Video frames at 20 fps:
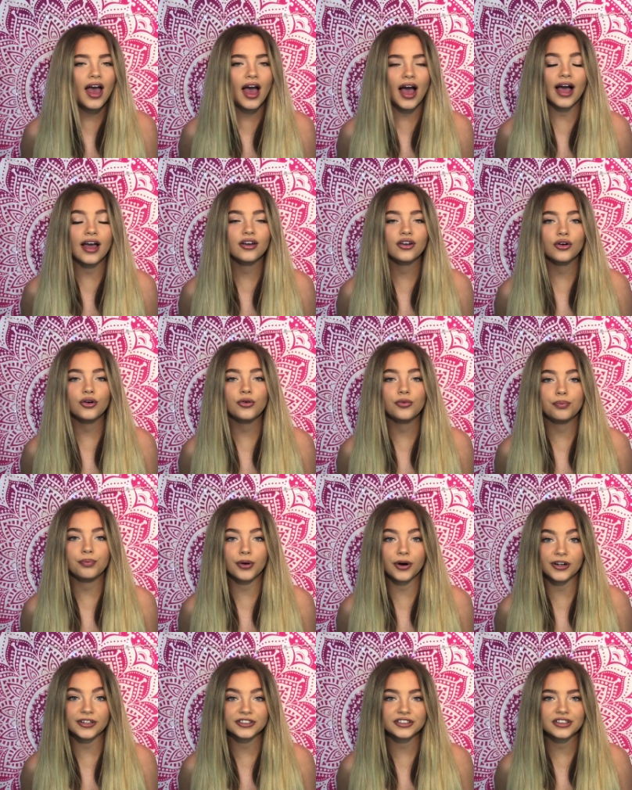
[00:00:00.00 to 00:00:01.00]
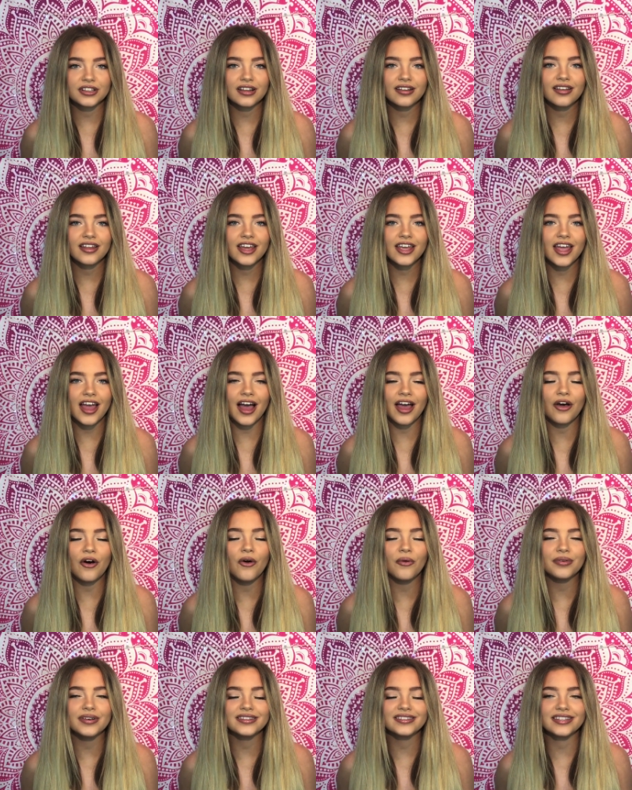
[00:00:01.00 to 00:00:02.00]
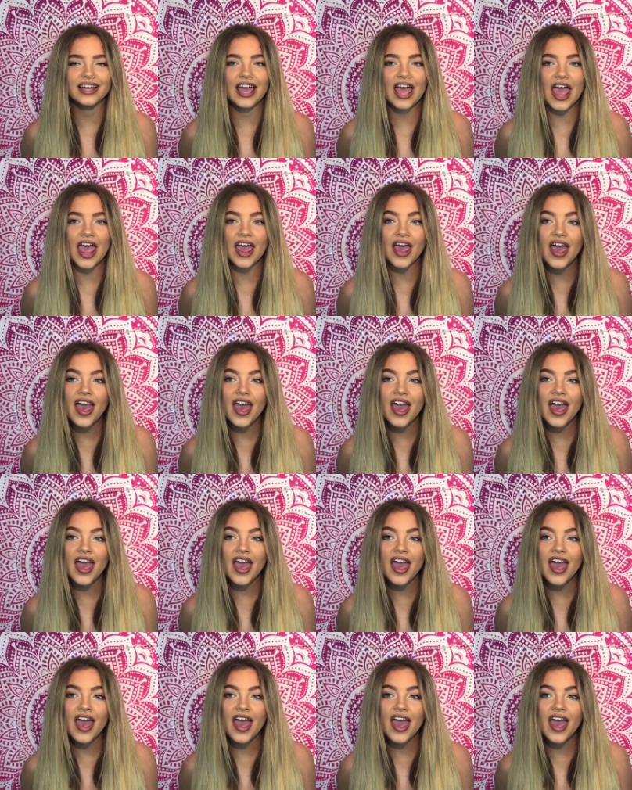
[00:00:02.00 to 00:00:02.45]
I know personally I always say